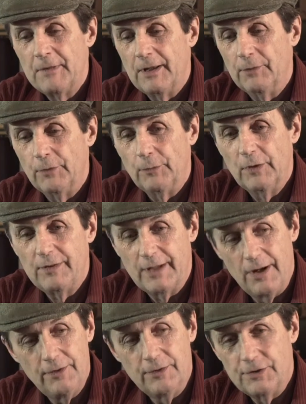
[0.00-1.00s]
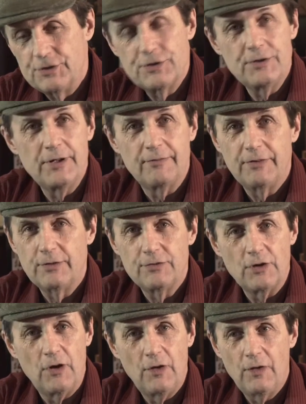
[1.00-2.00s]
And we went down there, and sure enough,
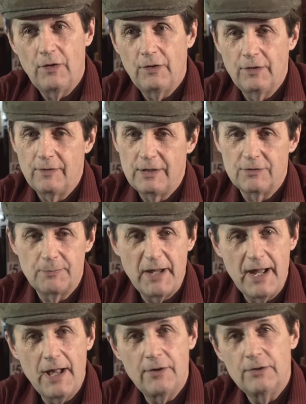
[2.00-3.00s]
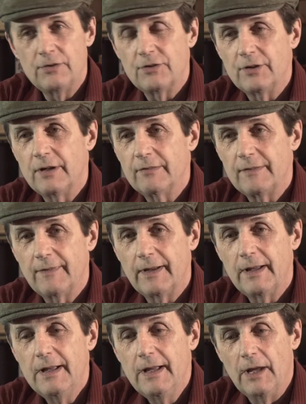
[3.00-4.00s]
here's all of these patterns and
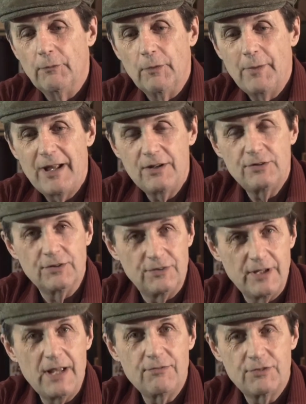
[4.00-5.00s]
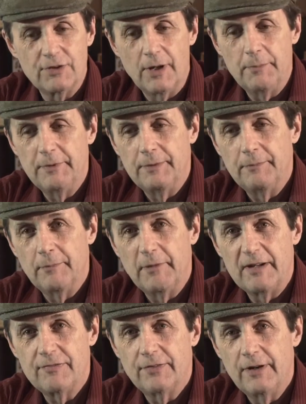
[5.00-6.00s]
everything. And we managed to save some, and
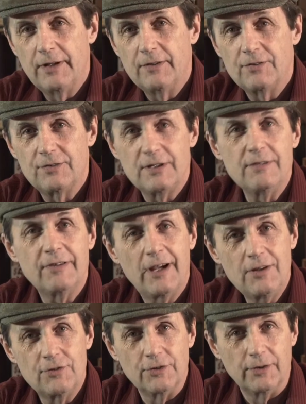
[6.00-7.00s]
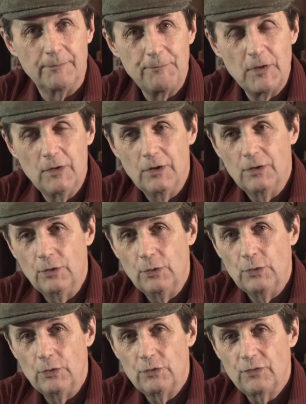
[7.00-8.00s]
my friend Steve Heiser,
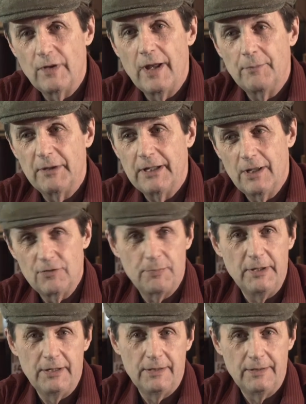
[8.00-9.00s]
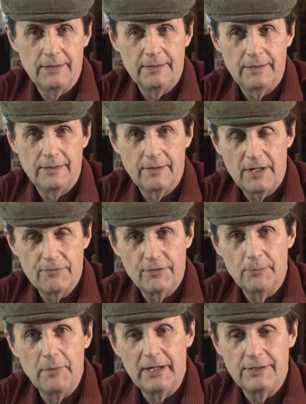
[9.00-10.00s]
whose family has been in the area
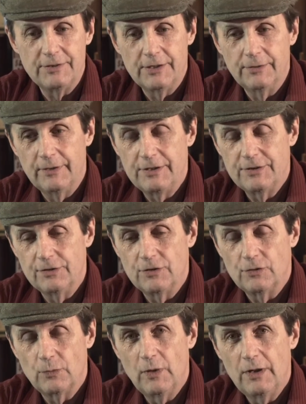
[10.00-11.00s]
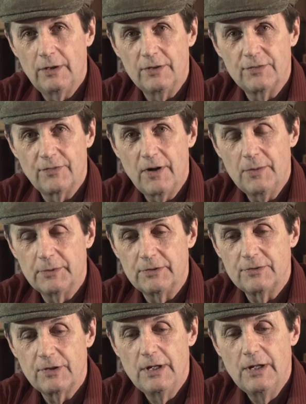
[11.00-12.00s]
for many generations as well as
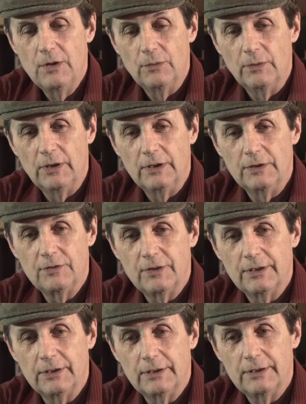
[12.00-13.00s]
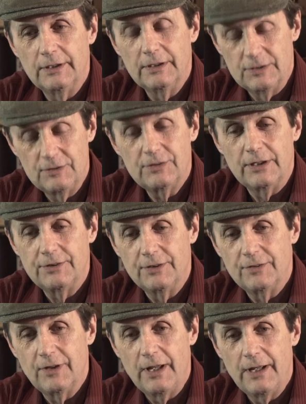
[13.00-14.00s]
farmers, is, I
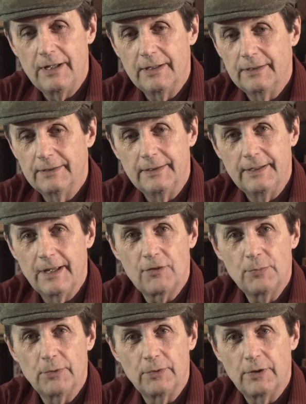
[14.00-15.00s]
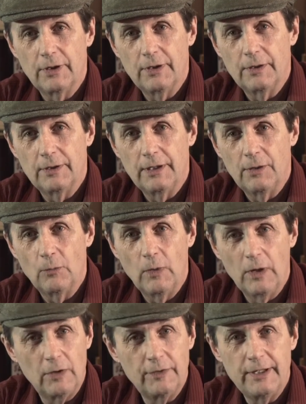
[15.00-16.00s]
should say, an expert at
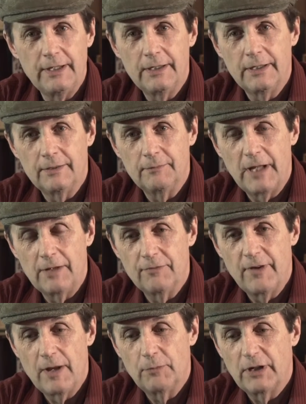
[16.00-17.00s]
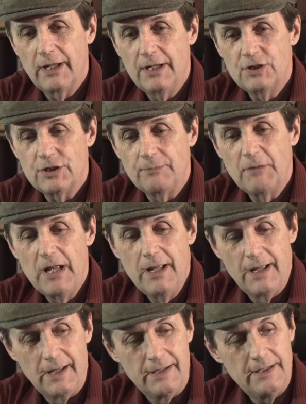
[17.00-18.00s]
welding and fabrication.
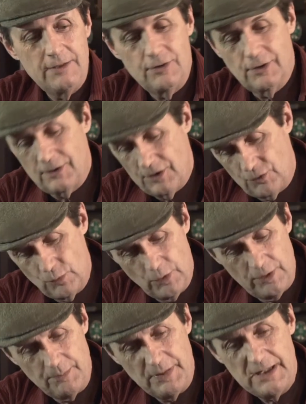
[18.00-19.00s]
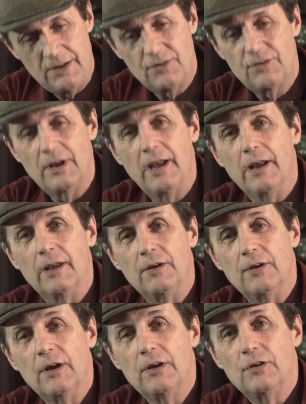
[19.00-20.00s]
And he took this wooden piece
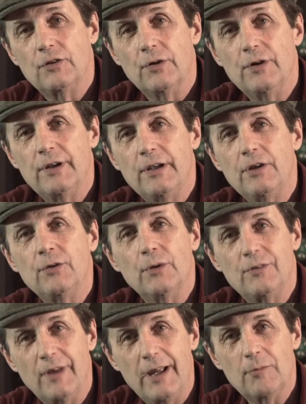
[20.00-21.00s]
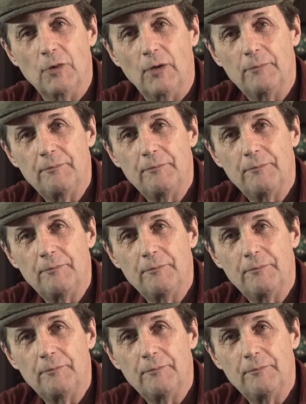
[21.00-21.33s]
and turned it into a table.